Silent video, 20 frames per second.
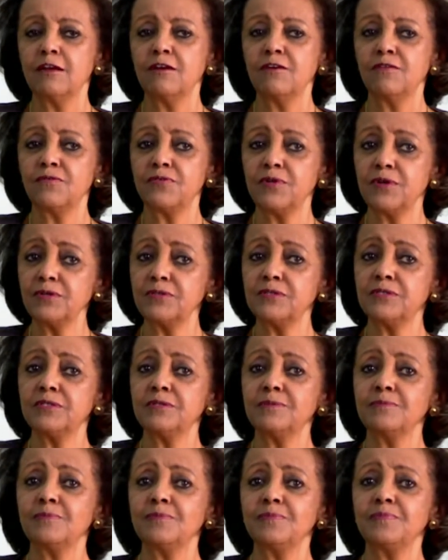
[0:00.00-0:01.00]
First,
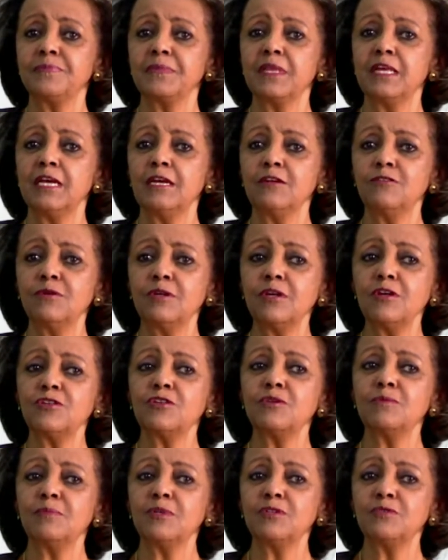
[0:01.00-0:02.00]

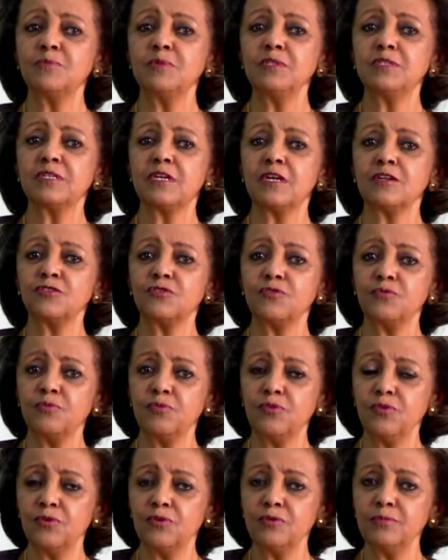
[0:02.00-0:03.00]
education must be
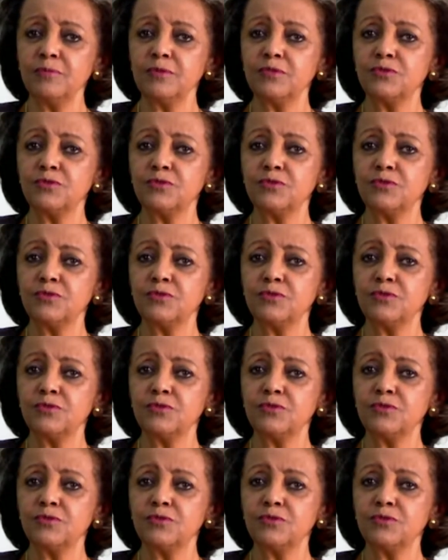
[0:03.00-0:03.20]
transformed